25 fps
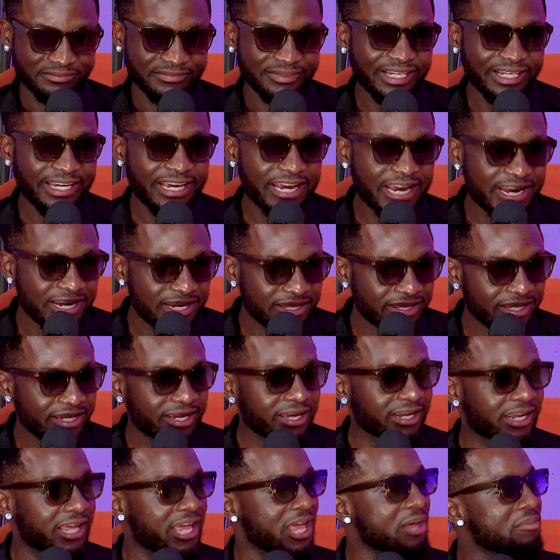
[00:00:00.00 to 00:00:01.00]
Anything can
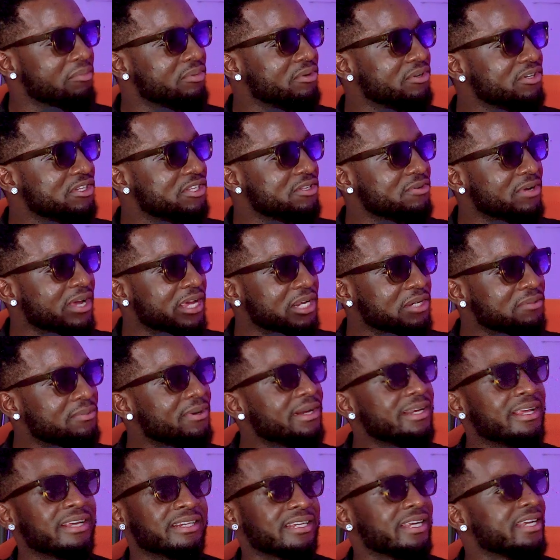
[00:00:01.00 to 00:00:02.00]
happen to
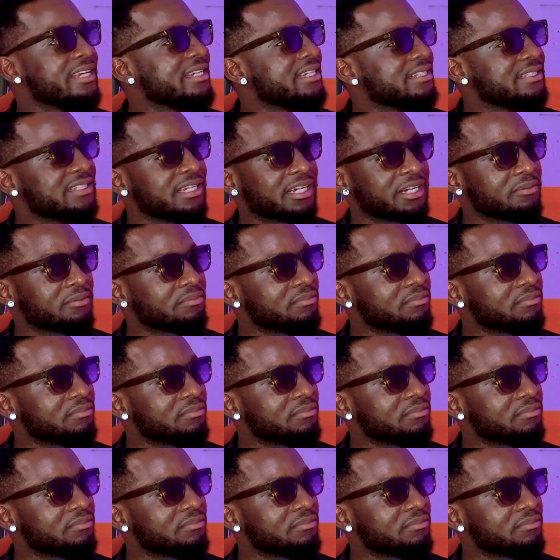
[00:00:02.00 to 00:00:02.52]
anybody at any time.